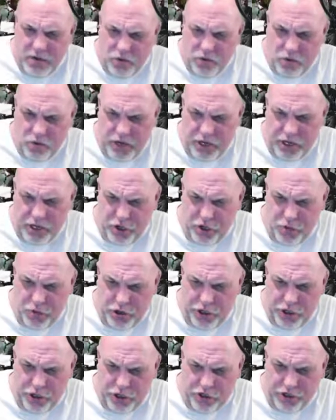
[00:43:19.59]
When you were
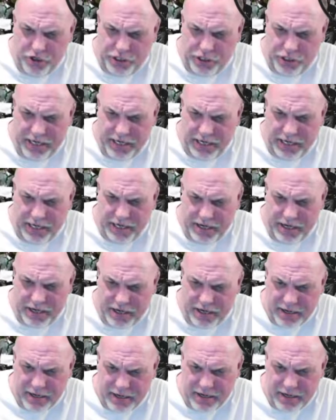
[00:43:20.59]
using
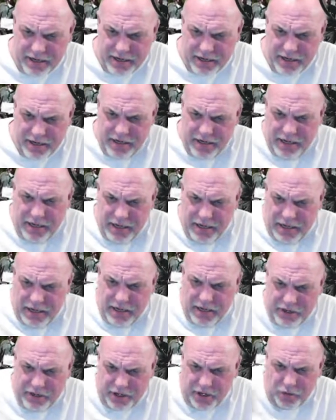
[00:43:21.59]

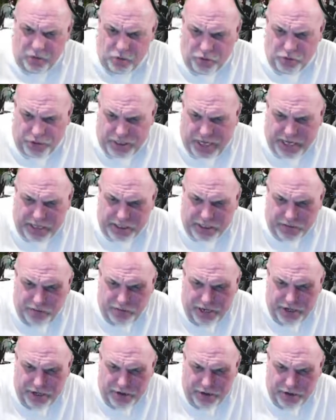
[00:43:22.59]
the text
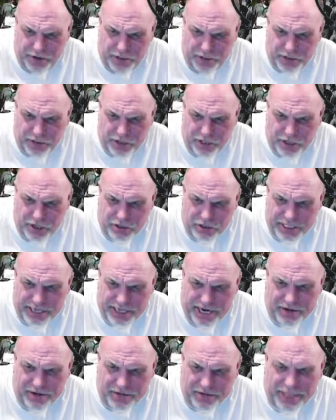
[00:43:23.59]
reader, there was no
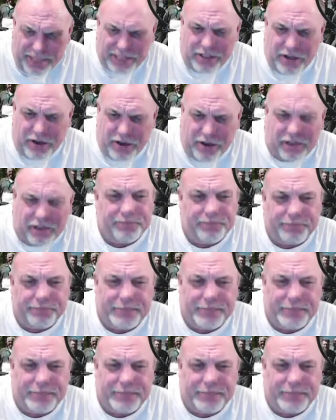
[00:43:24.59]
sound. That's all.